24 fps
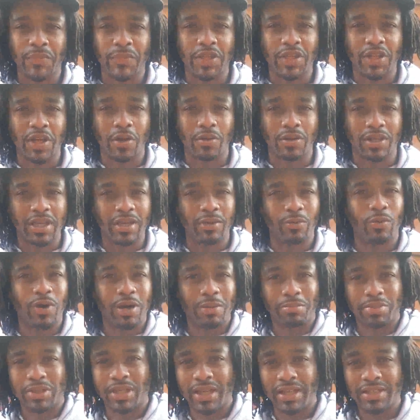you know, get
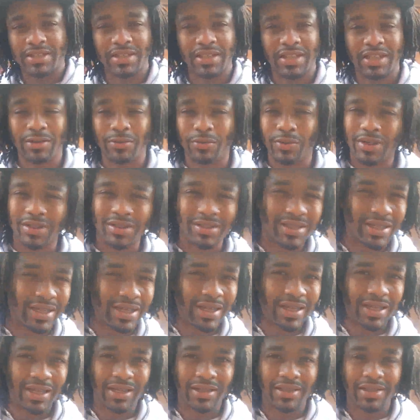one place and get one
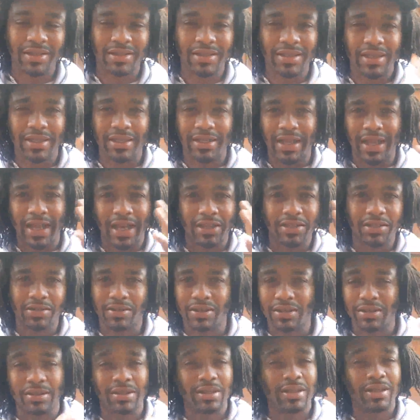thing. And then now you
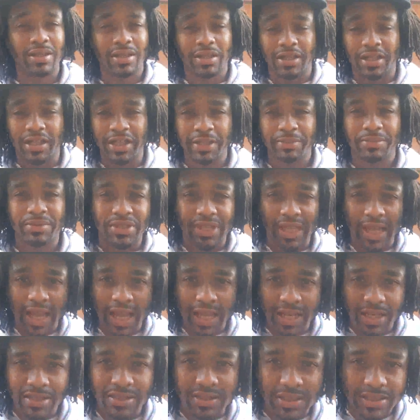keep
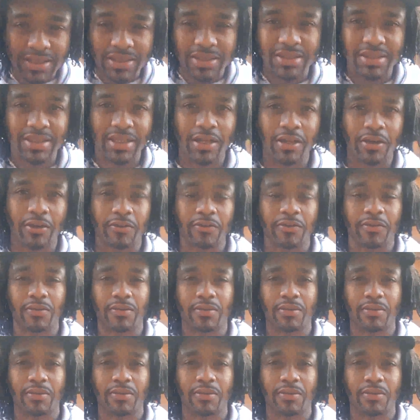challenging yourself.